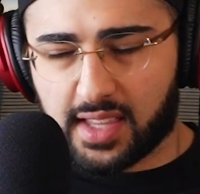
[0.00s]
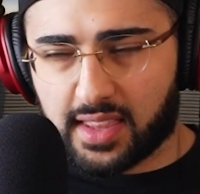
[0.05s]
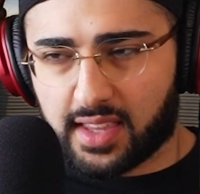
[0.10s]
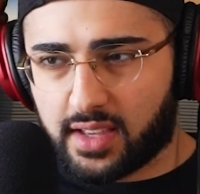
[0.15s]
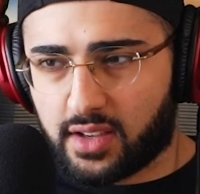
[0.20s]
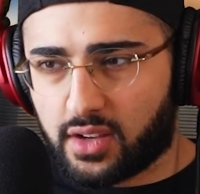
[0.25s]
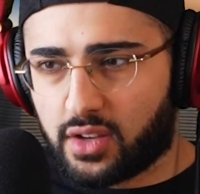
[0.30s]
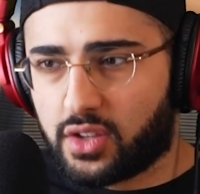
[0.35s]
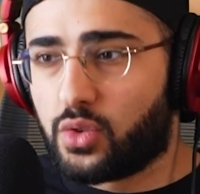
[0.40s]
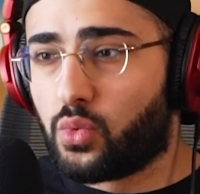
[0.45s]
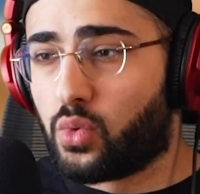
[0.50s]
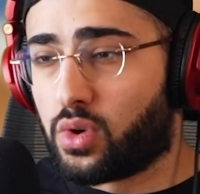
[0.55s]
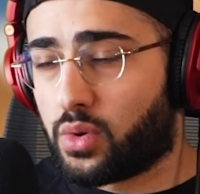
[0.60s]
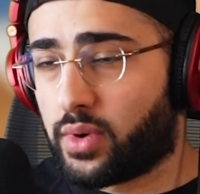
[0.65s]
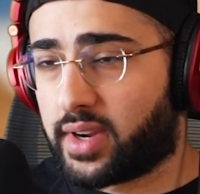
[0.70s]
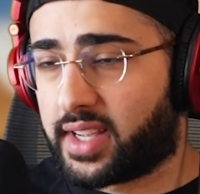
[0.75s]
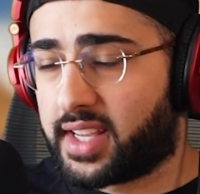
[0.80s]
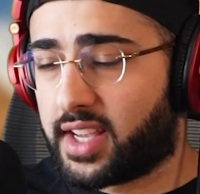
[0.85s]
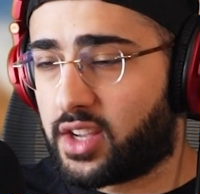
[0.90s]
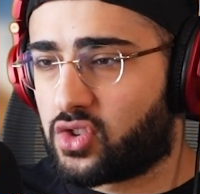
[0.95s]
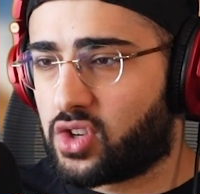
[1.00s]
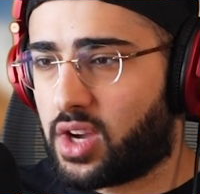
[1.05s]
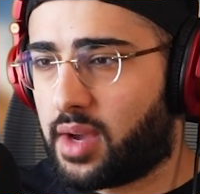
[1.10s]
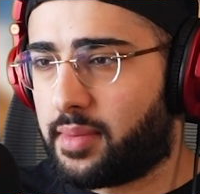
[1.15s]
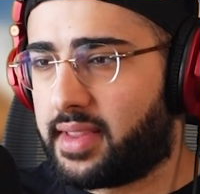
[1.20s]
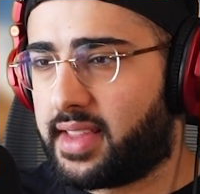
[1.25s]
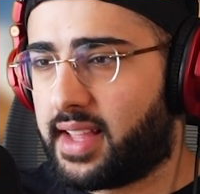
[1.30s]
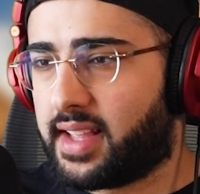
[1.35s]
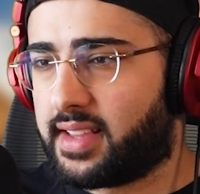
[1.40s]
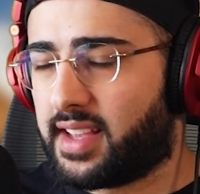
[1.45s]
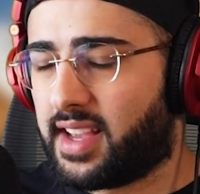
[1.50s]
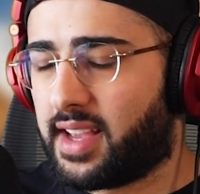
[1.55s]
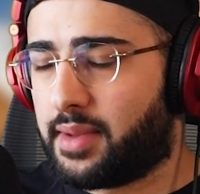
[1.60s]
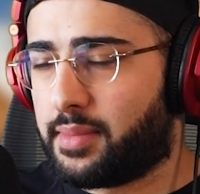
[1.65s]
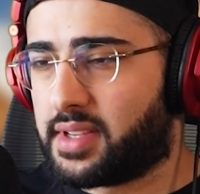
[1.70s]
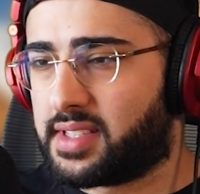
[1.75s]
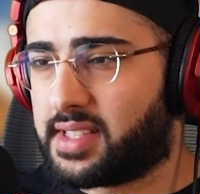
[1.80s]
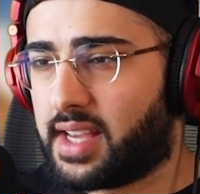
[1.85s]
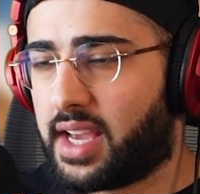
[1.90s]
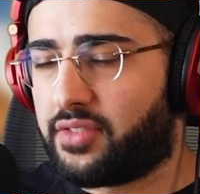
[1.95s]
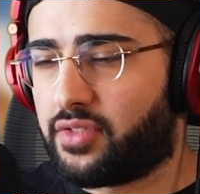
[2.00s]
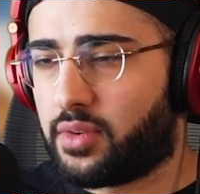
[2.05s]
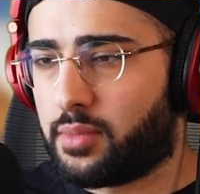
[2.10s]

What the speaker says: say that? You were working a job at that time aside